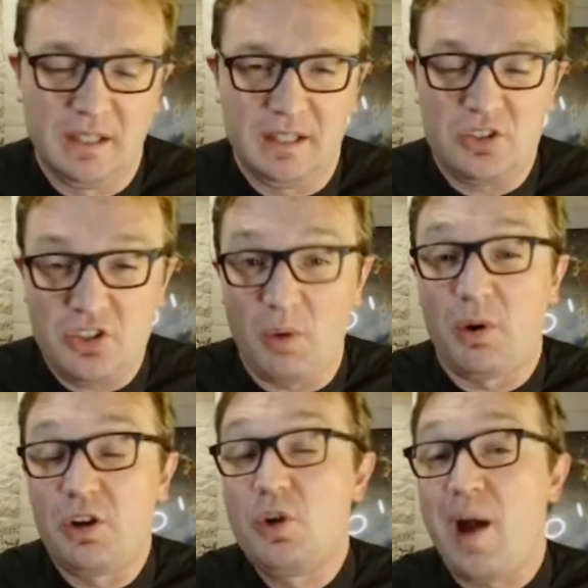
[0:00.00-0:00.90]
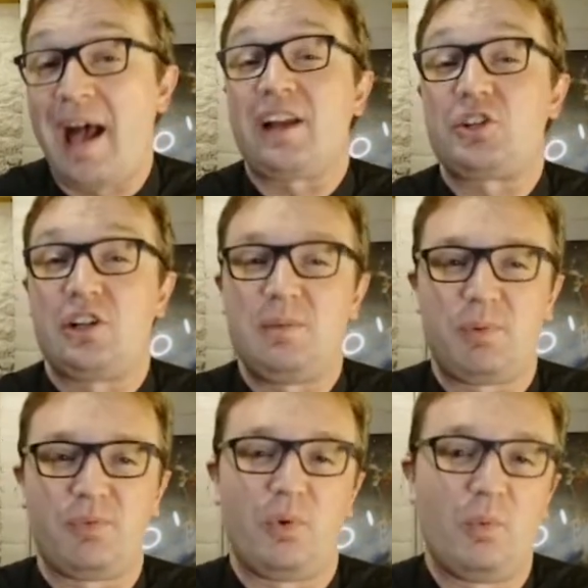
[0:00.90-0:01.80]
and someone who actually
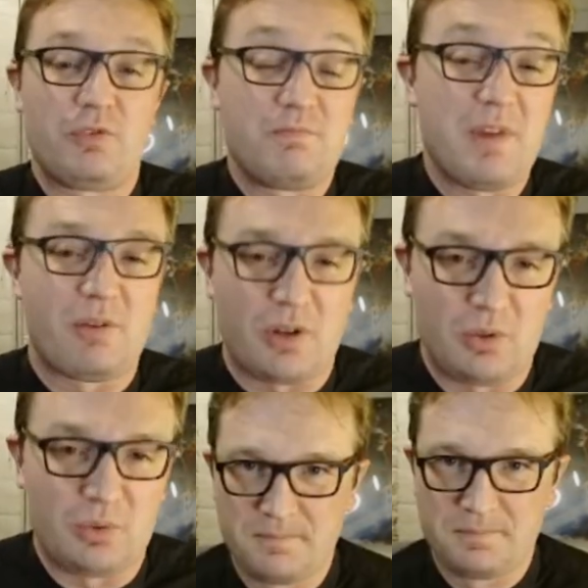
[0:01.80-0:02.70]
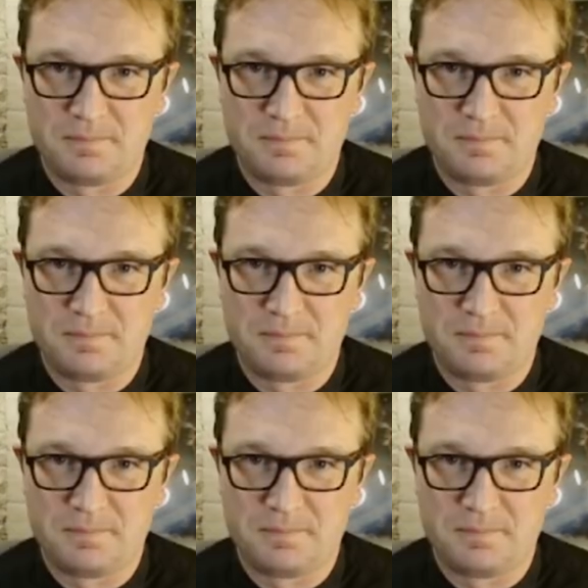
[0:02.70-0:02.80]
performed miracles.